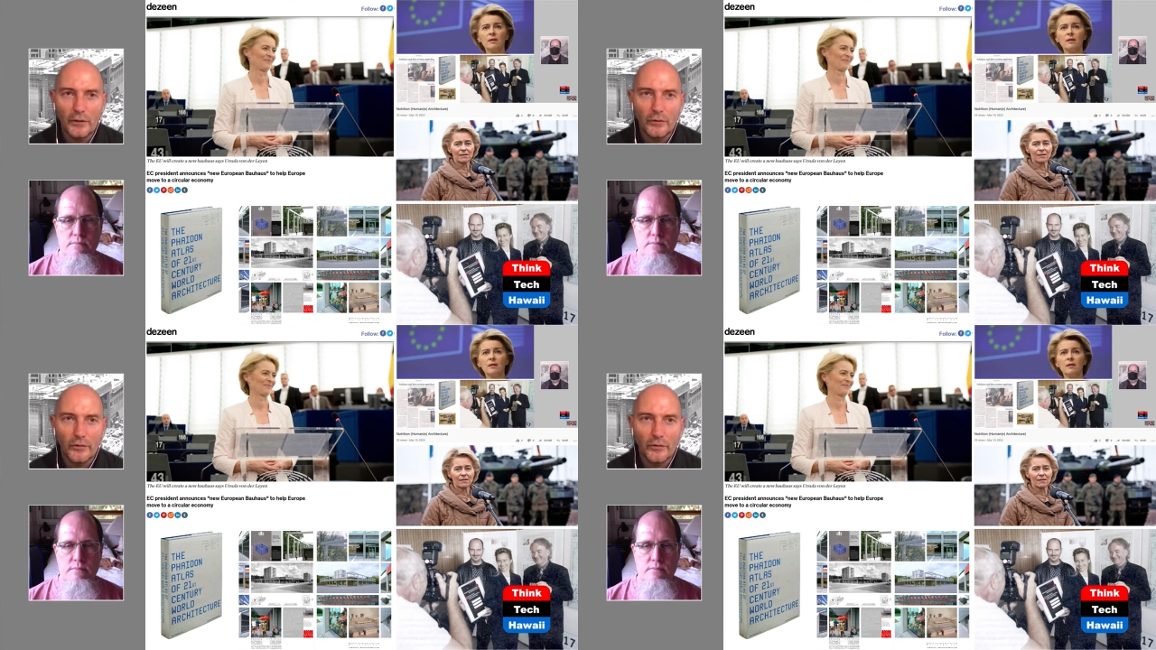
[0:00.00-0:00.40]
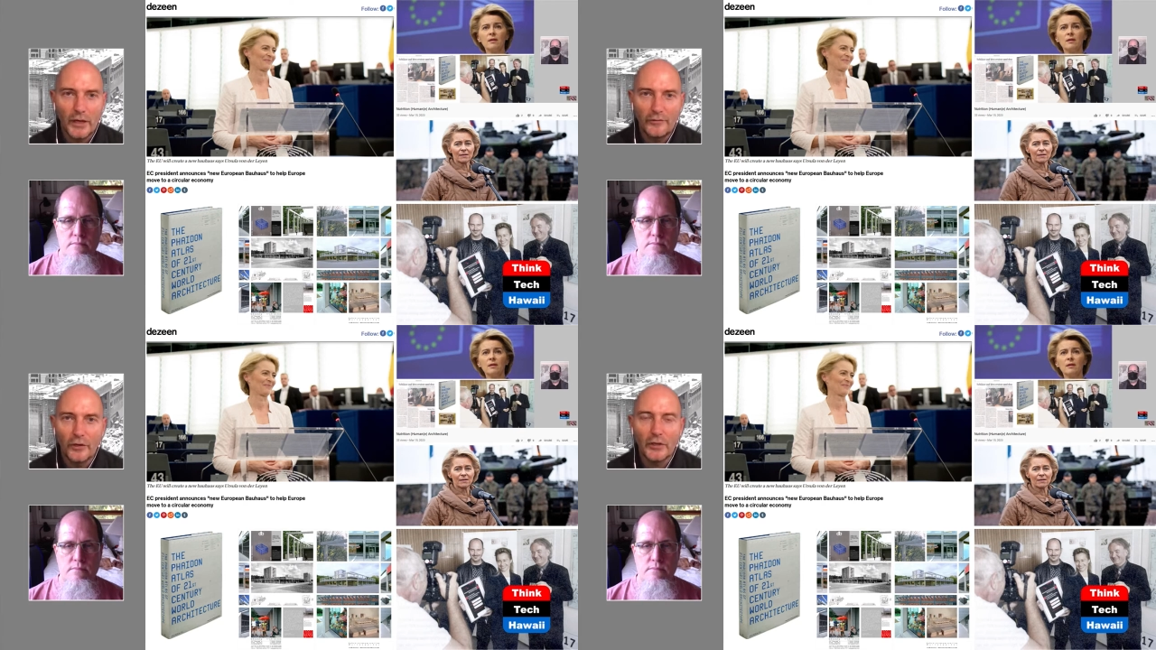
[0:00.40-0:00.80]

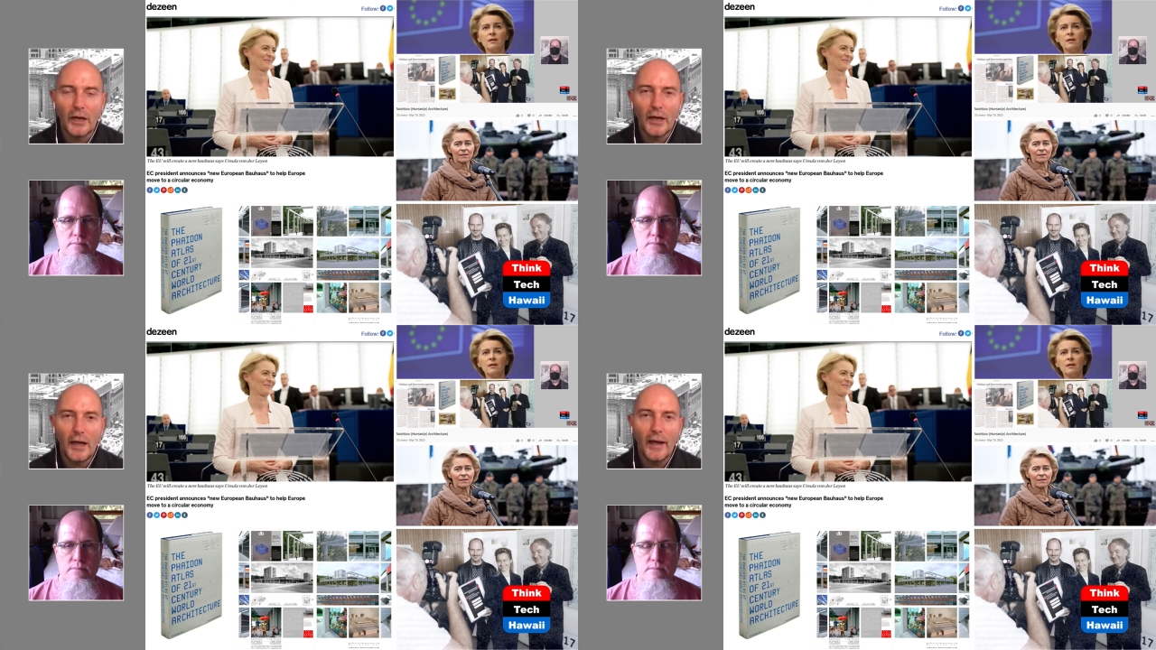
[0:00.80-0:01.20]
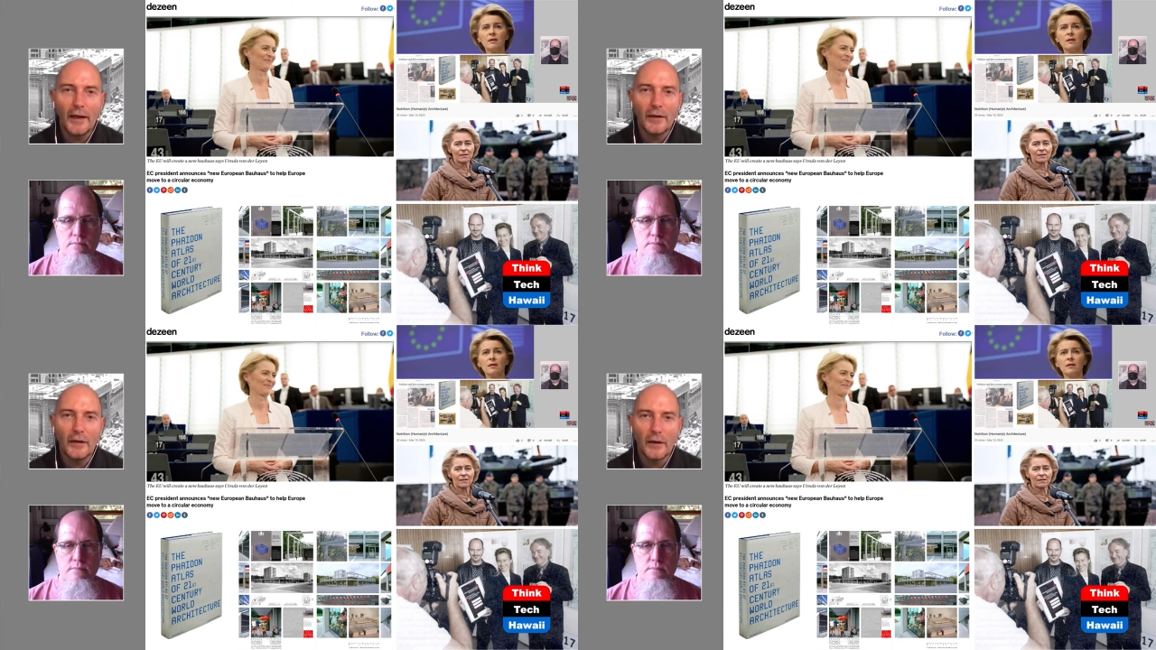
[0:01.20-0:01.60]
Speaker 1: Ursula von der
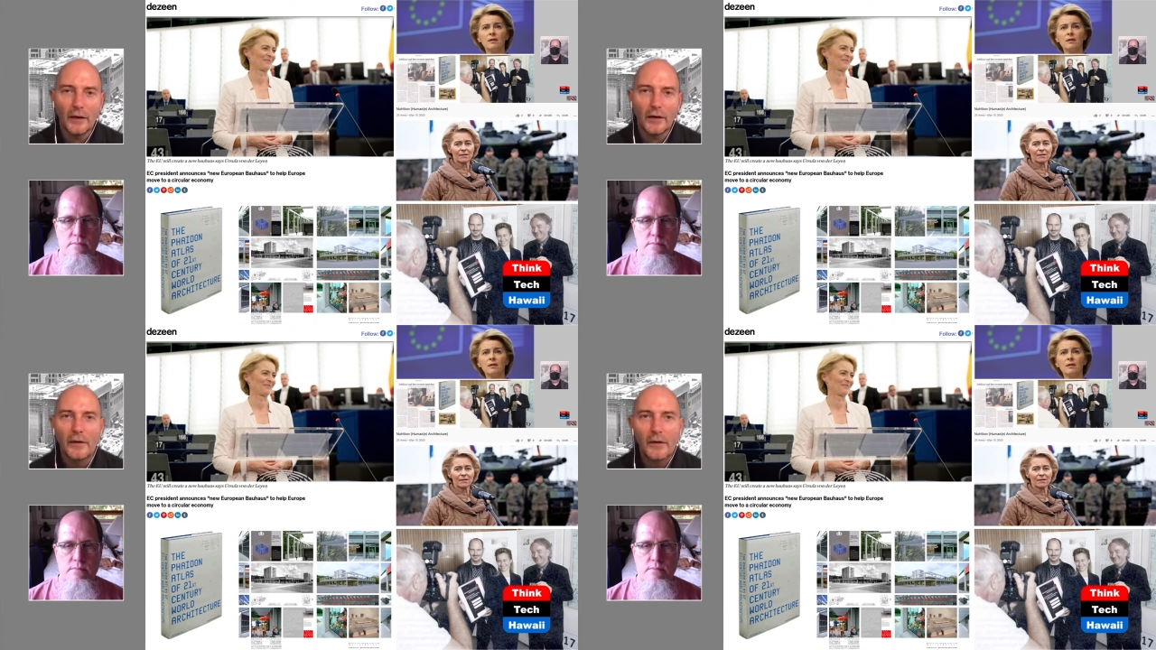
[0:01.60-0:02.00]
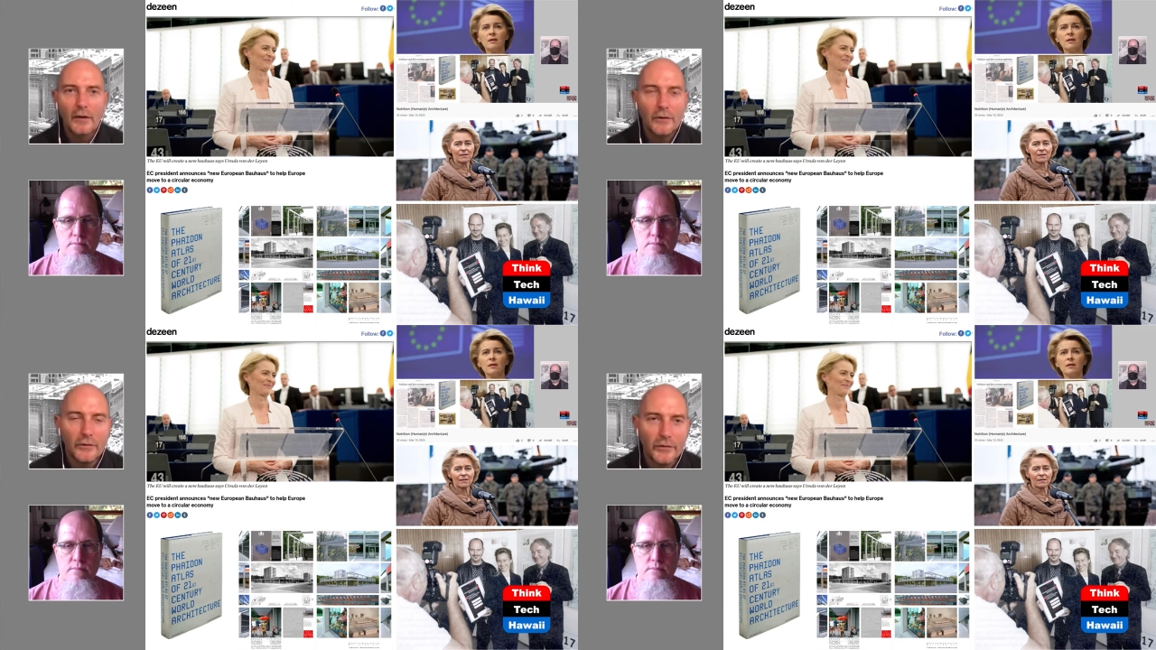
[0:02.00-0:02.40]
Leyen here,
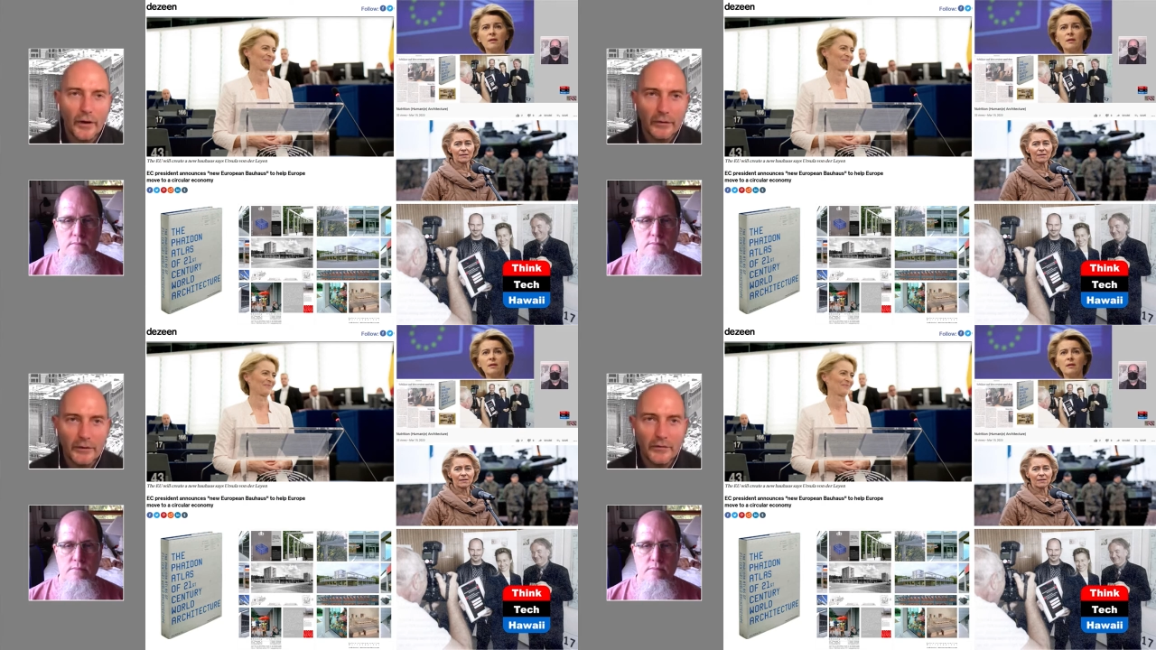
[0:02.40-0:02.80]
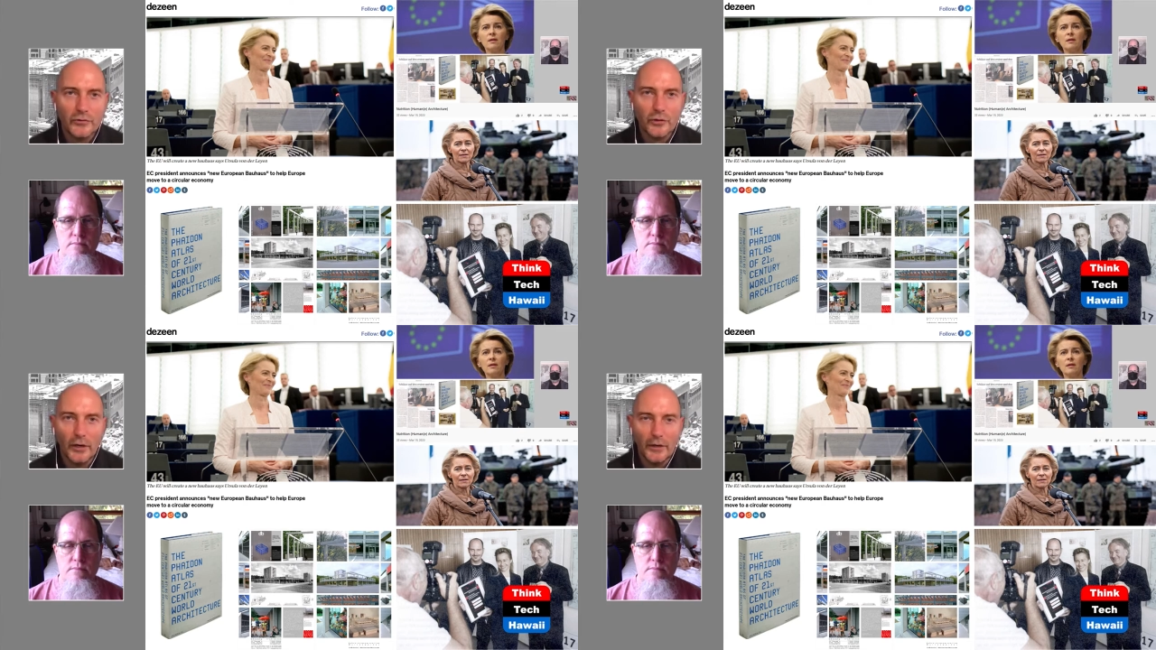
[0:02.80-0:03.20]
who's currently
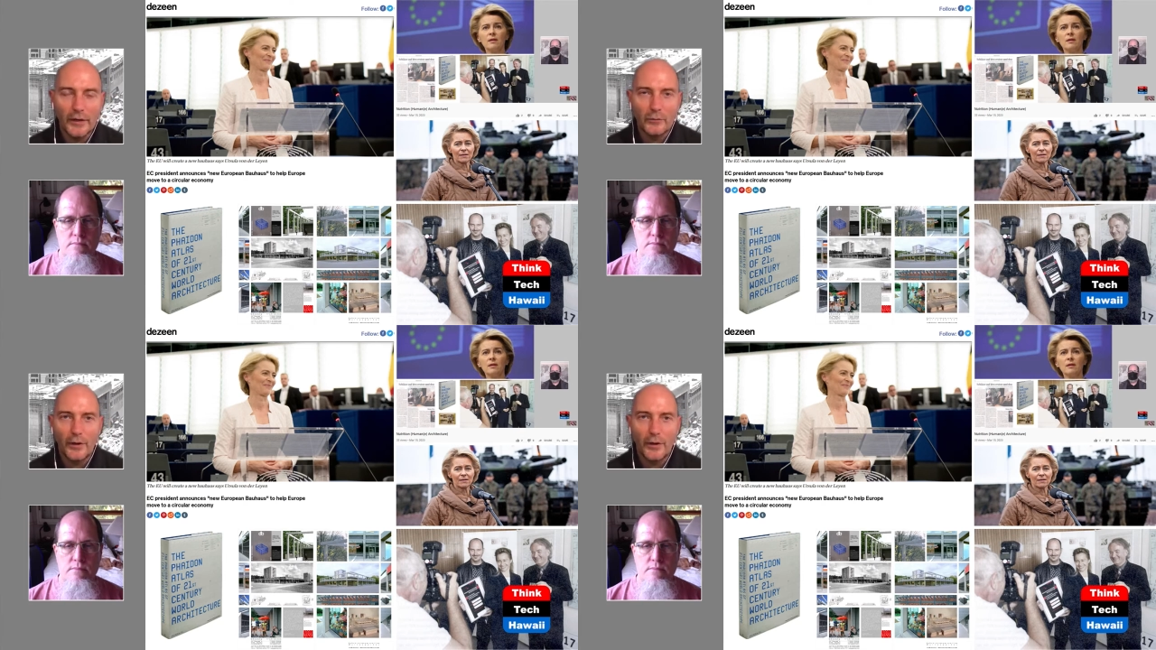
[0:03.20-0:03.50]
struggling